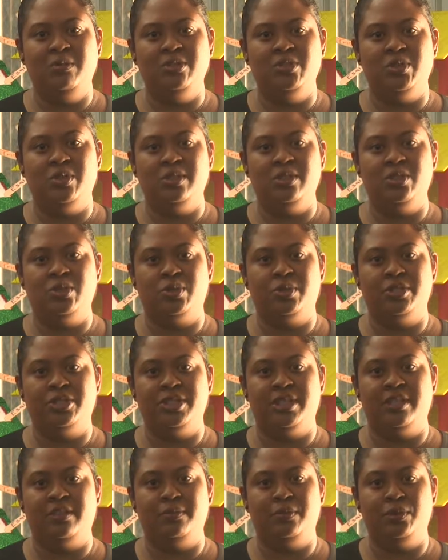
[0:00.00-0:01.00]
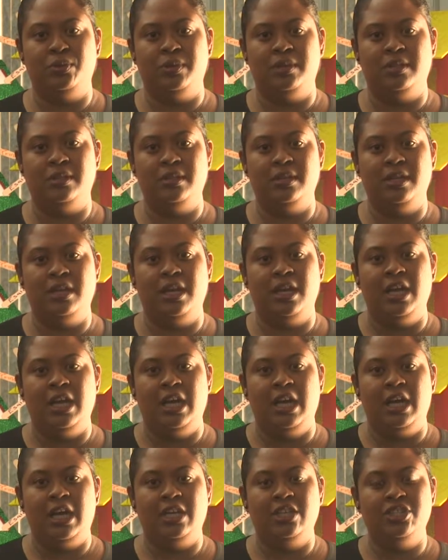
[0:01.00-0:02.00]
join Georgiana Bowler
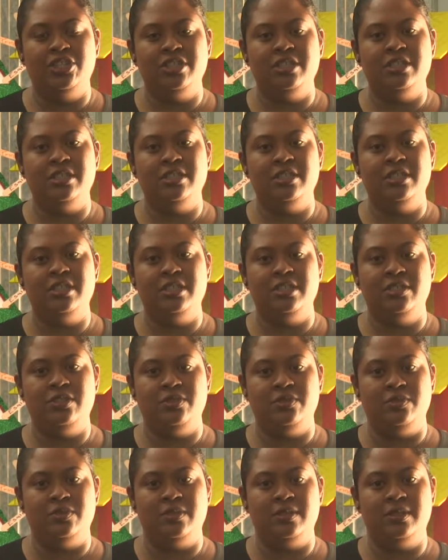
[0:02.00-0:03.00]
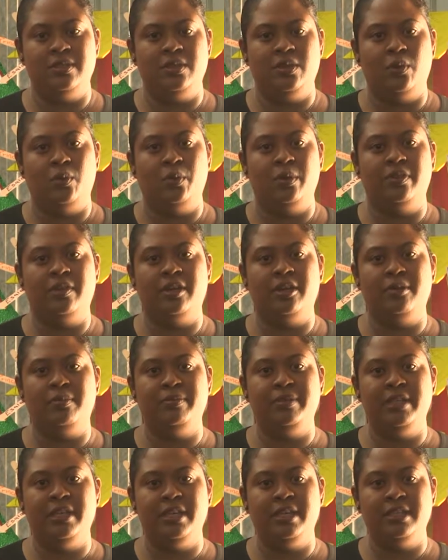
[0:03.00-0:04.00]
as she continues with an
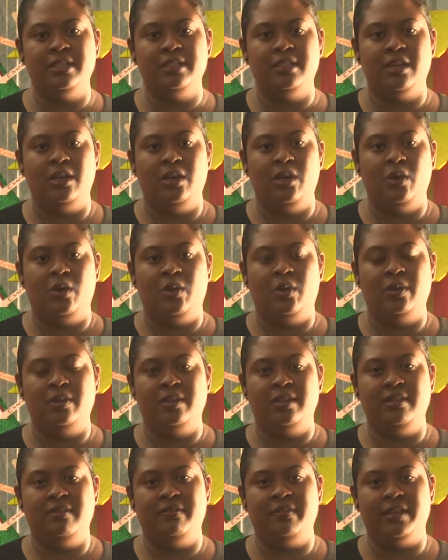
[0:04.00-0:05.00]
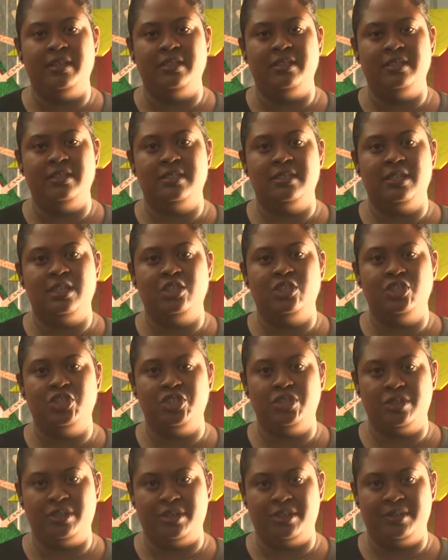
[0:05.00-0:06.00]
update on the events in
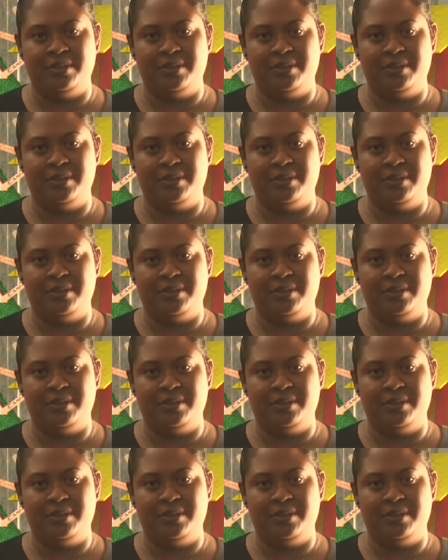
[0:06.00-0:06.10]
sugar.